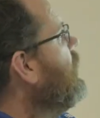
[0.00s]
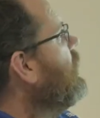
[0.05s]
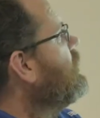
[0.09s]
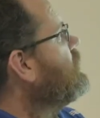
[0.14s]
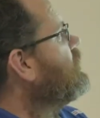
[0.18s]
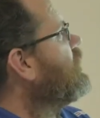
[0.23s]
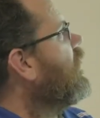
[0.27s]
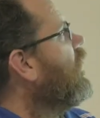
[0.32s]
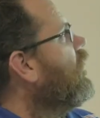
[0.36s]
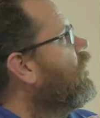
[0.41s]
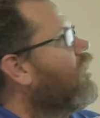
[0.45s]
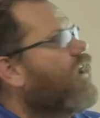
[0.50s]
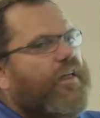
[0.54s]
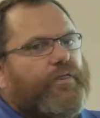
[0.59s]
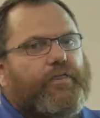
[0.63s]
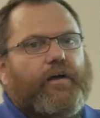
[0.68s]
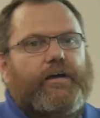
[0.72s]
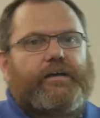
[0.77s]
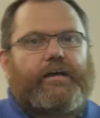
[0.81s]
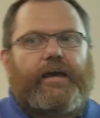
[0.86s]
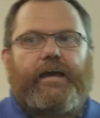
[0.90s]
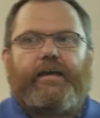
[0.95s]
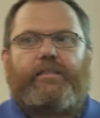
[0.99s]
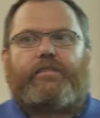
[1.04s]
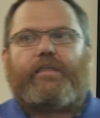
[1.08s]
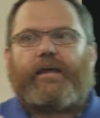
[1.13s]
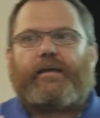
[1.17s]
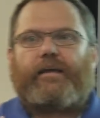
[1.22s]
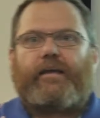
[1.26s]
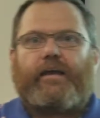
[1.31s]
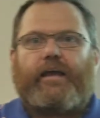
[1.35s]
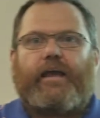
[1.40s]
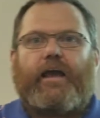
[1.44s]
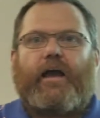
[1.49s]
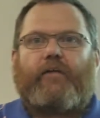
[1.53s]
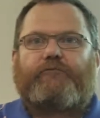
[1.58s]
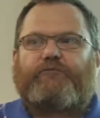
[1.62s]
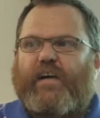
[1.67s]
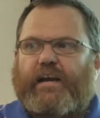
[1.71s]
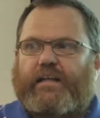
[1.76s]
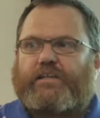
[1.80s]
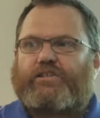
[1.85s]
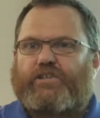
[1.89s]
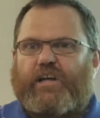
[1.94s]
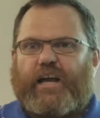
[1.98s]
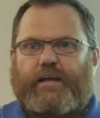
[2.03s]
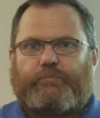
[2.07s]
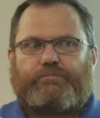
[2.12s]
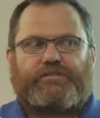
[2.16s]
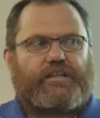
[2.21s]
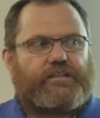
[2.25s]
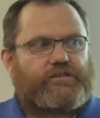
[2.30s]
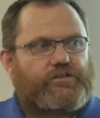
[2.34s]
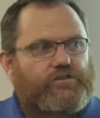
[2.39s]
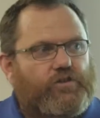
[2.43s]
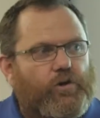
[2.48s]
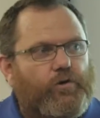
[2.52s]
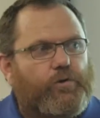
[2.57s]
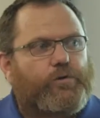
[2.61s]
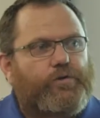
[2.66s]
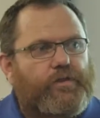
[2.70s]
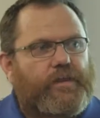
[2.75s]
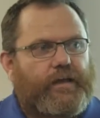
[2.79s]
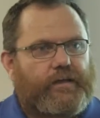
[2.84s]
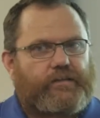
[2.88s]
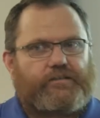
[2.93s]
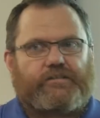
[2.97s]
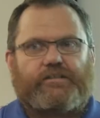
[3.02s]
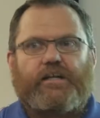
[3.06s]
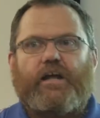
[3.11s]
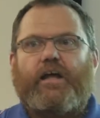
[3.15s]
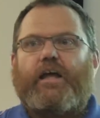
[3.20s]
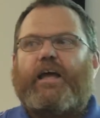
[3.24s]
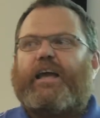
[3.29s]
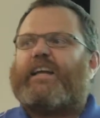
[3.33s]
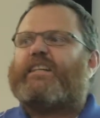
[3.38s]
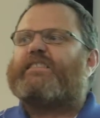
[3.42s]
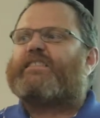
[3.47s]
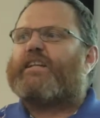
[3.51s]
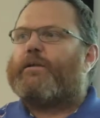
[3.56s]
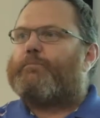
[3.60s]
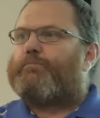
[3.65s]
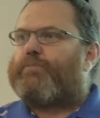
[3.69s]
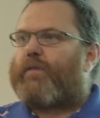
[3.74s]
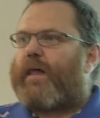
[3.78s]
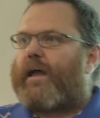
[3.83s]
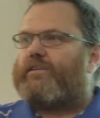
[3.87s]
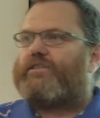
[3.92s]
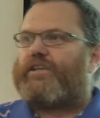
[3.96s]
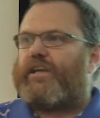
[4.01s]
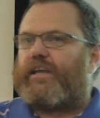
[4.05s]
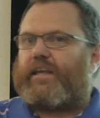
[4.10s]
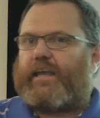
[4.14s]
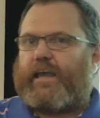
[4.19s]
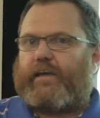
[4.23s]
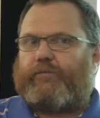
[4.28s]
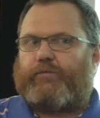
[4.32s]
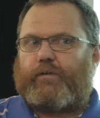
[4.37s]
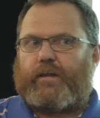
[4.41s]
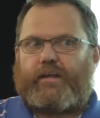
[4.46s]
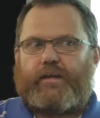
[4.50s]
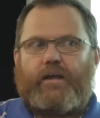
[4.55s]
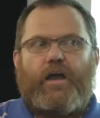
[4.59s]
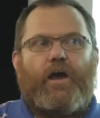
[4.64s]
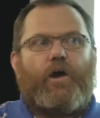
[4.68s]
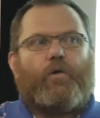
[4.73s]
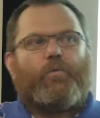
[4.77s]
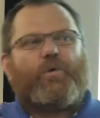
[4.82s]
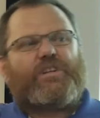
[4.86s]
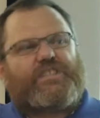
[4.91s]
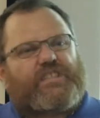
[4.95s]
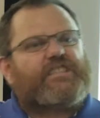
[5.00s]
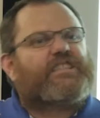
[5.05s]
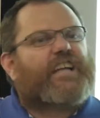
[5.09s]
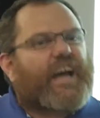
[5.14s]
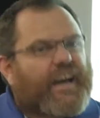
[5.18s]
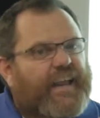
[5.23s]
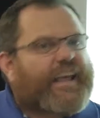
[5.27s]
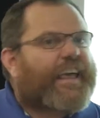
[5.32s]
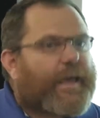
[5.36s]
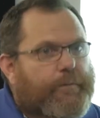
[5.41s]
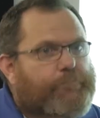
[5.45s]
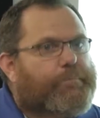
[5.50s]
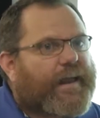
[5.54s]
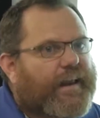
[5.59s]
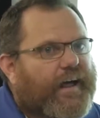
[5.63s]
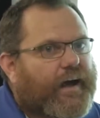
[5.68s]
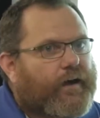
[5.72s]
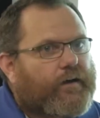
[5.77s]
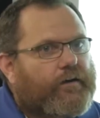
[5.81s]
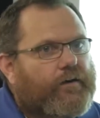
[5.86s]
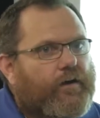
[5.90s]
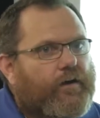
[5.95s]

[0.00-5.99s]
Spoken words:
So the key thing, funny shapes, there's two things. Is it plagioccephaly, which is going to get better?